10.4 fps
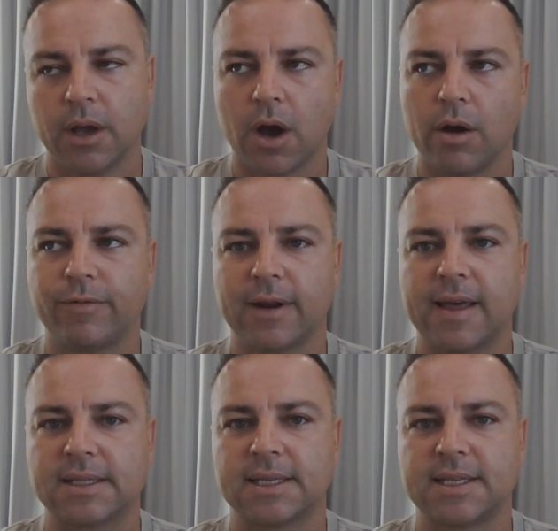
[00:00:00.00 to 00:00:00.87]
hopefully
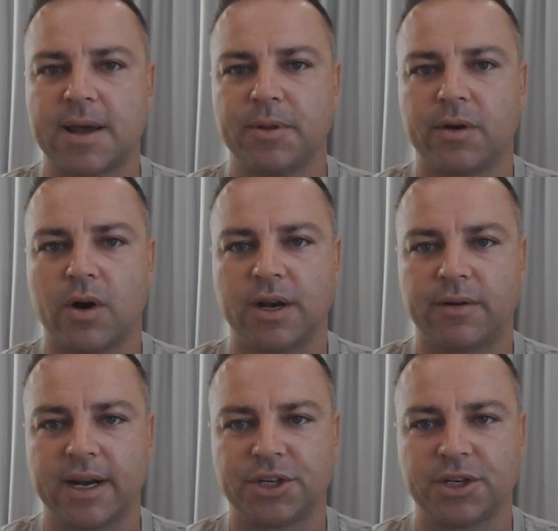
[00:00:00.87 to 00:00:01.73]
that's a step in the right
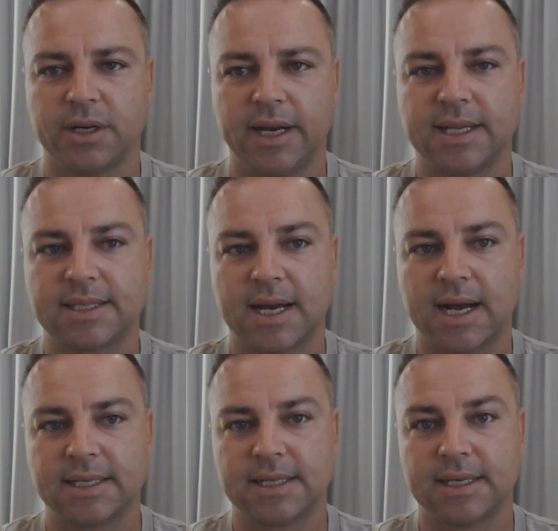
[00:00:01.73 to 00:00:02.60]
direction and he can
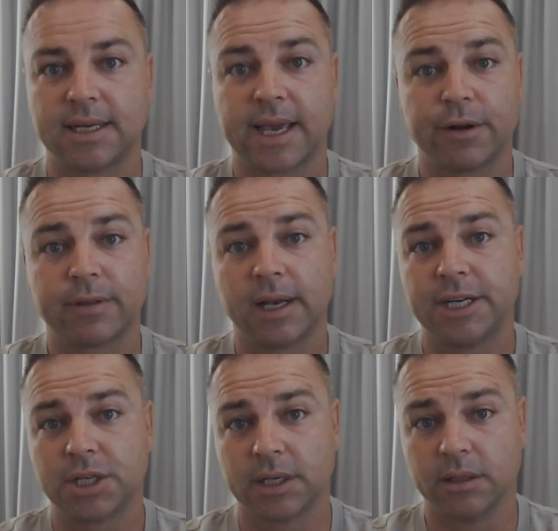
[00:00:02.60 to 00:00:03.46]
start to get off the
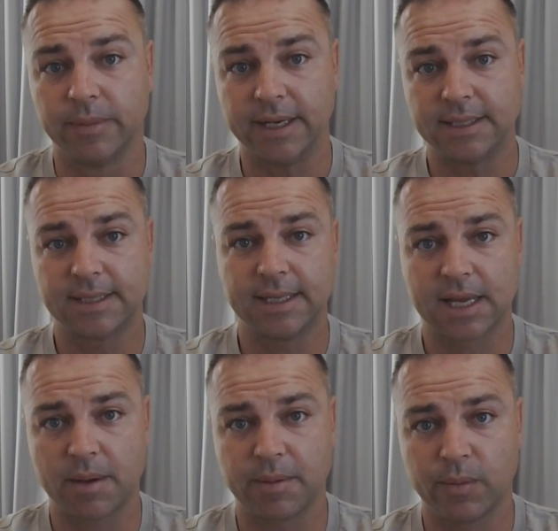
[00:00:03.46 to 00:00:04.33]
leash a little bit in
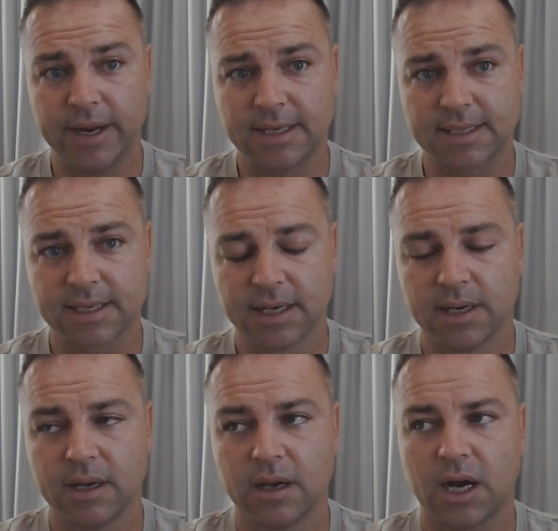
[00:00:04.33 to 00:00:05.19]
the coming weeks.
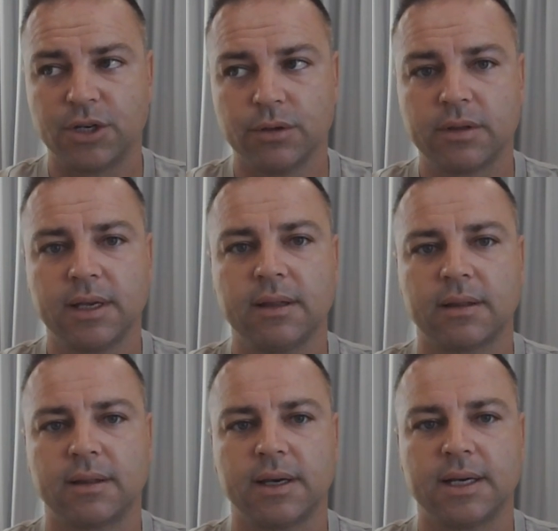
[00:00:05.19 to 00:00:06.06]
I do
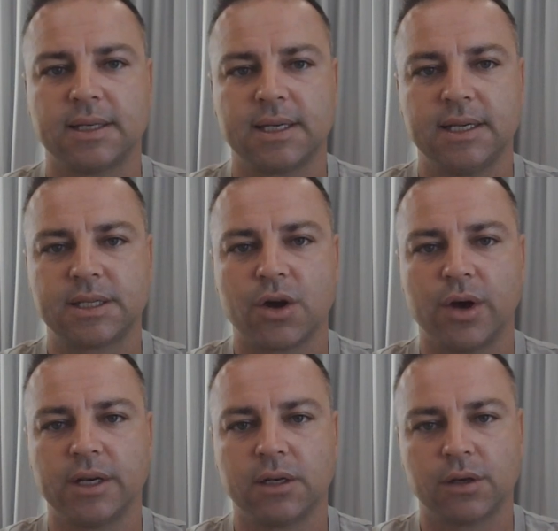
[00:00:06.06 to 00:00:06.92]
think that he's
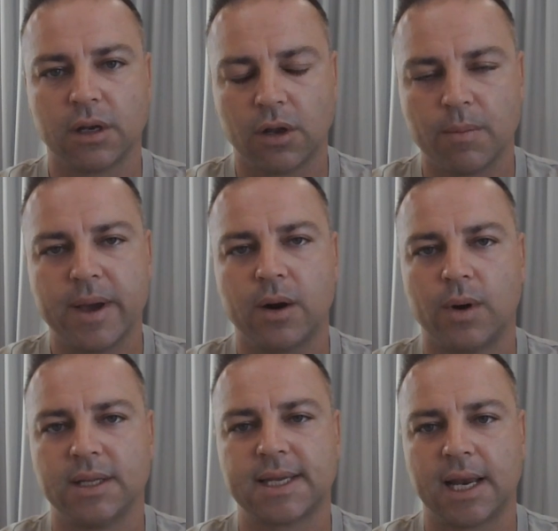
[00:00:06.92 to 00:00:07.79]
going to look a lot better
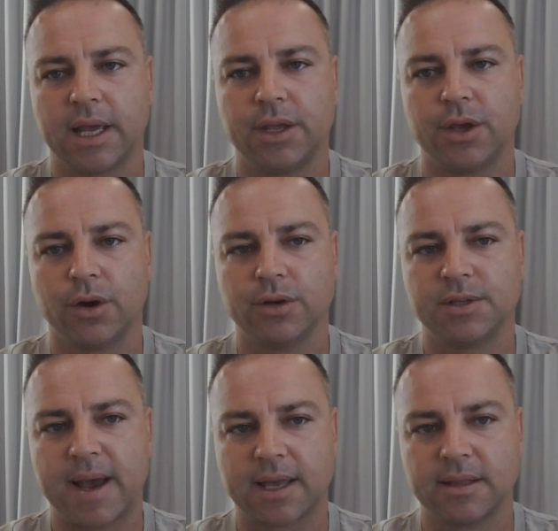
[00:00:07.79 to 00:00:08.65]
once Elliot Yeo's
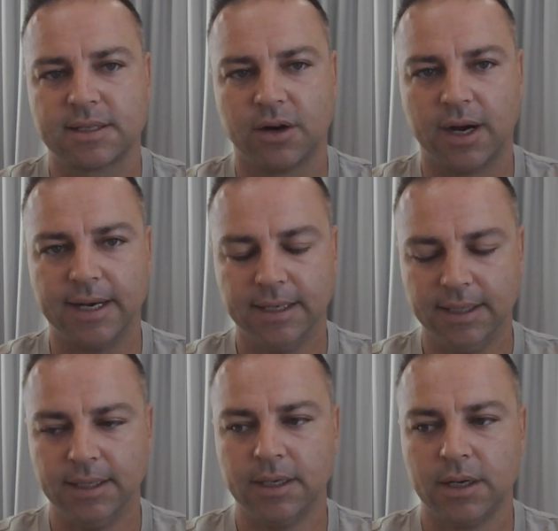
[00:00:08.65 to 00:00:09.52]
back in the side,
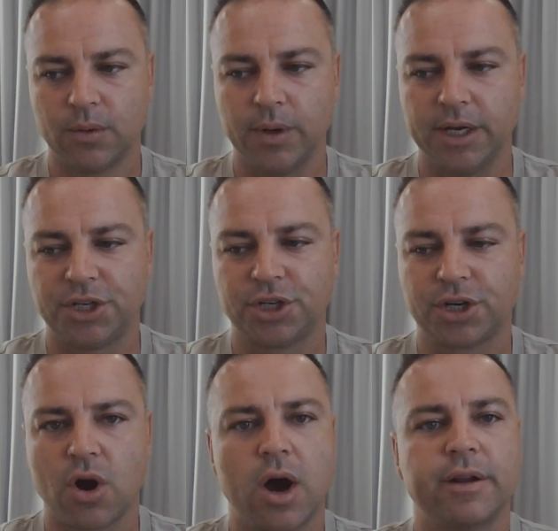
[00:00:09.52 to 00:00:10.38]

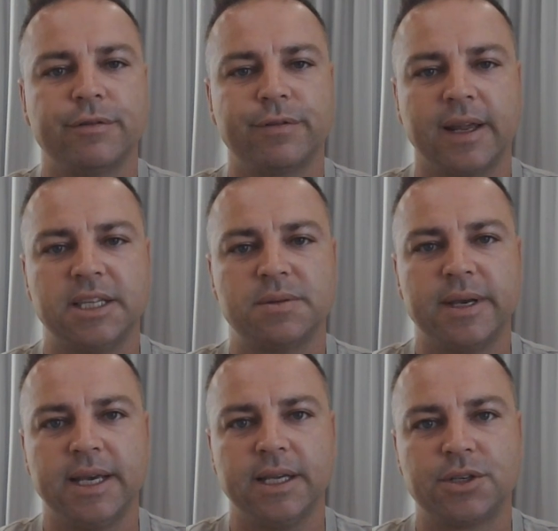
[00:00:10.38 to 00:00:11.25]
which kind of leads
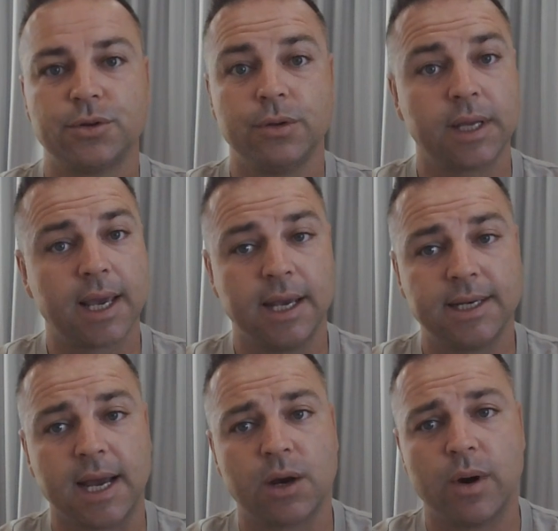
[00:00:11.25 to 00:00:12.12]
me to the key
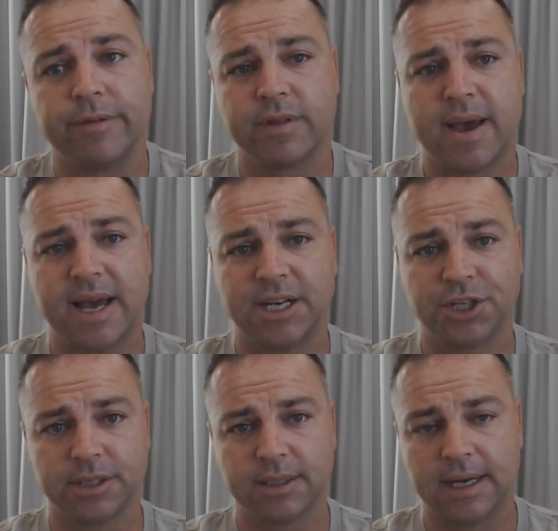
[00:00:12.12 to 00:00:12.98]
takeaway for the
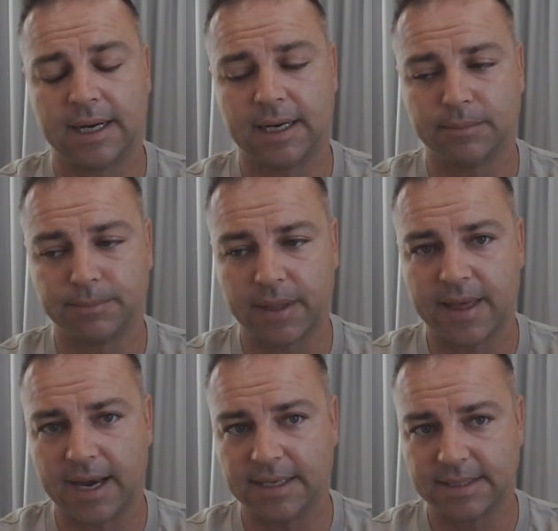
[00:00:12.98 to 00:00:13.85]
match. And
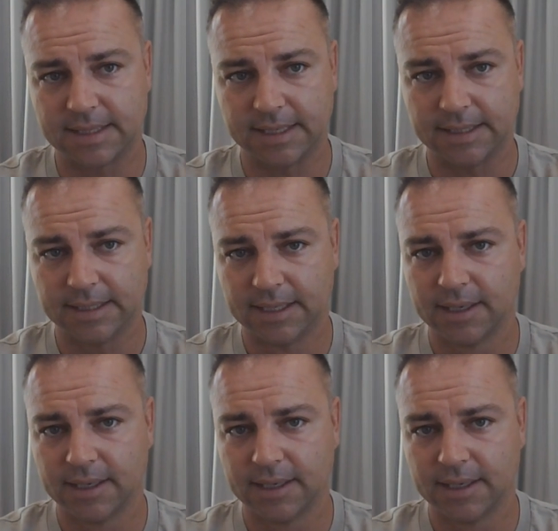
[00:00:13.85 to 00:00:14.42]
that is that